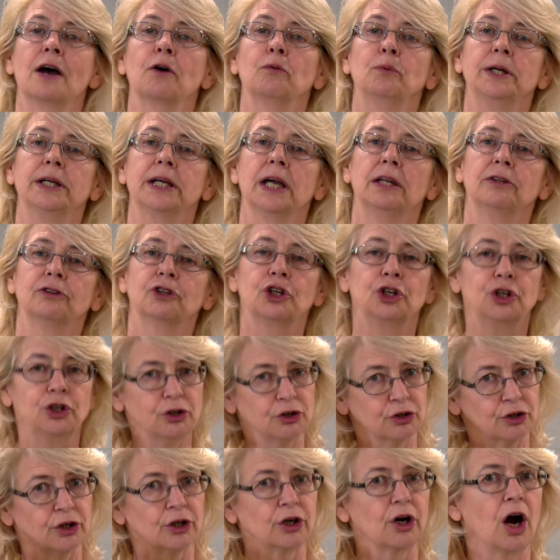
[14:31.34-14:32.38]
that we can
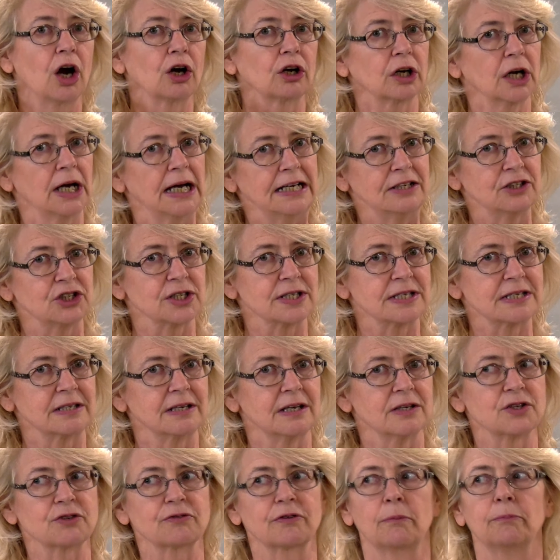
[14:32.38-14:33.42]
cure our
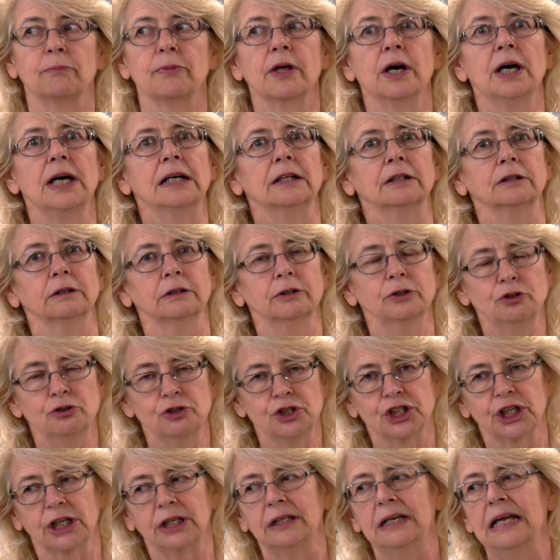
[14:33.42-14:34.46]
consciousness from the
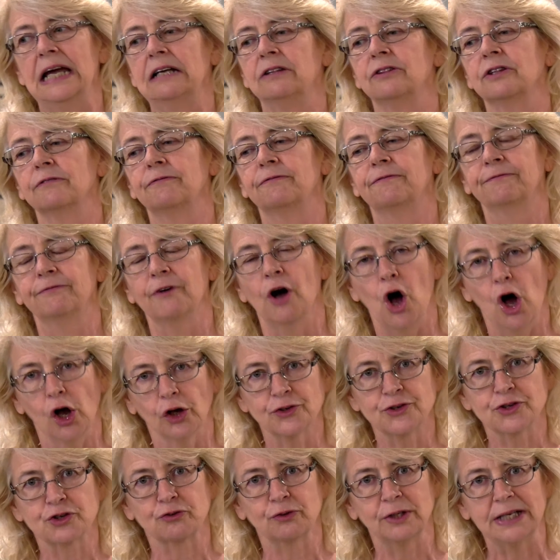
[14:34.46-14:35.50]
illusion and the
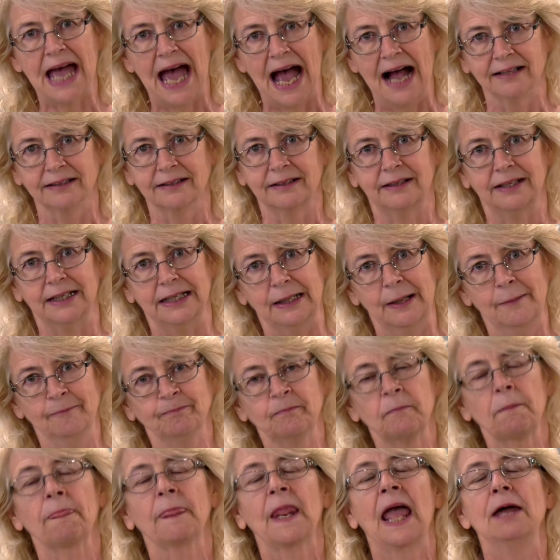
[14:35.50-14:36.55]
false reality
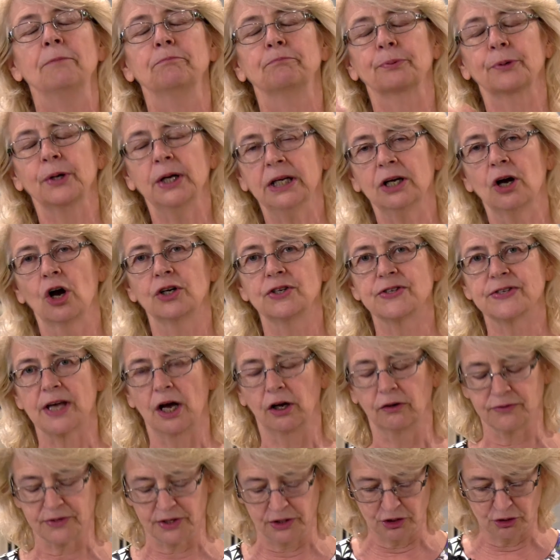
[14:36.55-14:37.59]
and bring
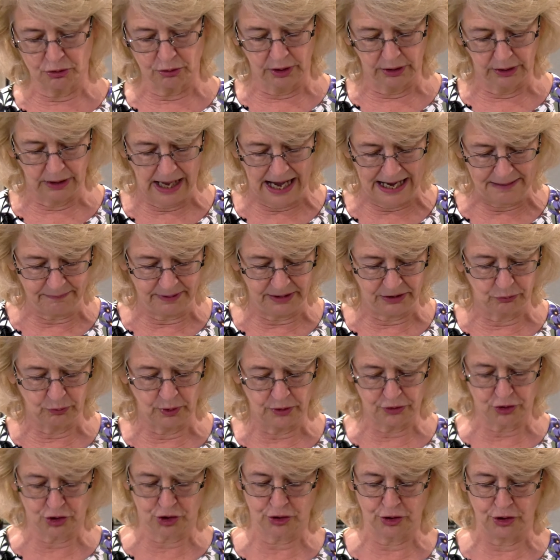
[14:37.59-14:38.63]
ourselves into alignment
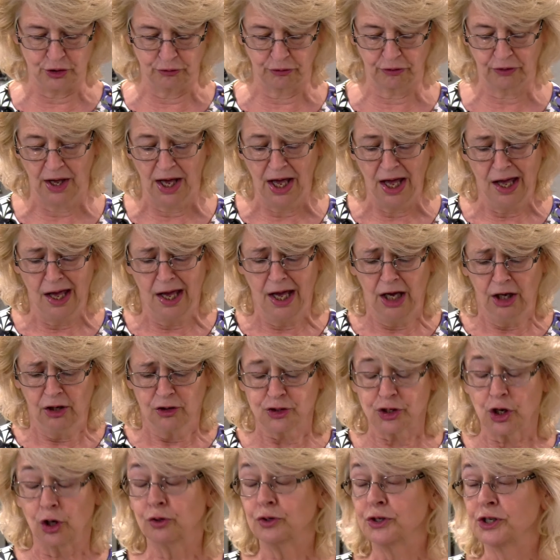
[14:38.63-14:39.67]
with truth.
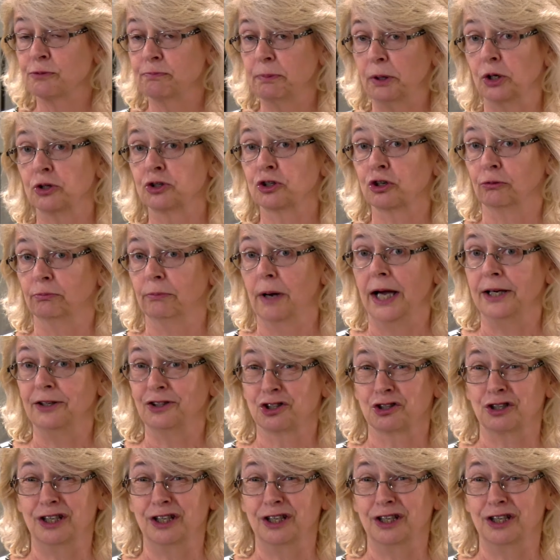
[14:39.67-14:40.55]
So spiritual mind